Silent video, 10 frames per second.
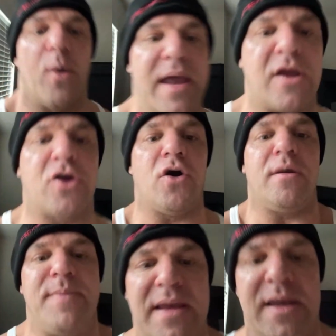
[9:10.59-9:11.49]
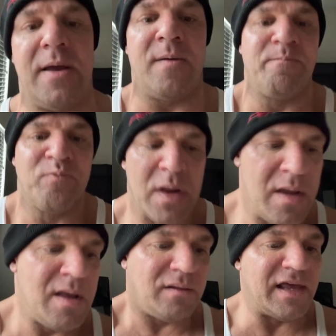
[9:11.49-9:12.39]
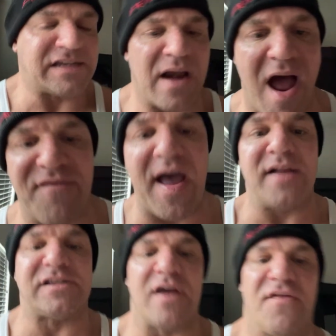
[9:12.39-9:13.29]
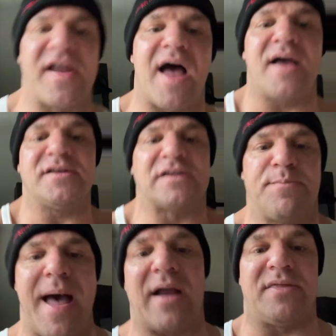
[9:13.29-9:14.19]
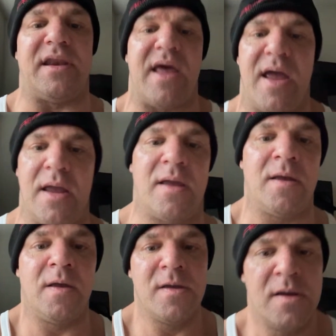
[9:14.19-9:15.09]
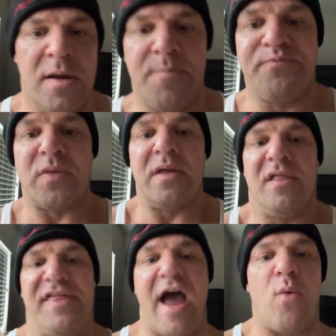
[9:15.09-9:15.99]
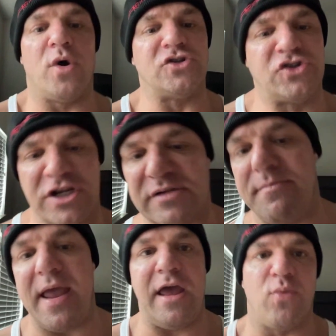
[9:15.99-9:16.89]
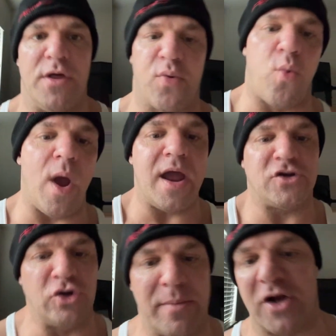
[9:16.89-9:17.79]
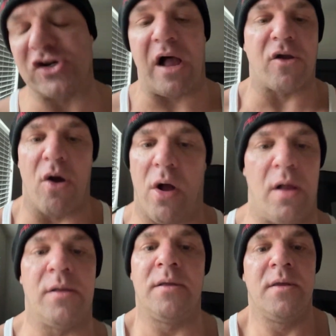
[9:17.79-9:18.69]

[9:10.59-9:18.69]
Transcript: It could be, listen, I've had stuff, guys, back in the day that was just made with way too much alcohol.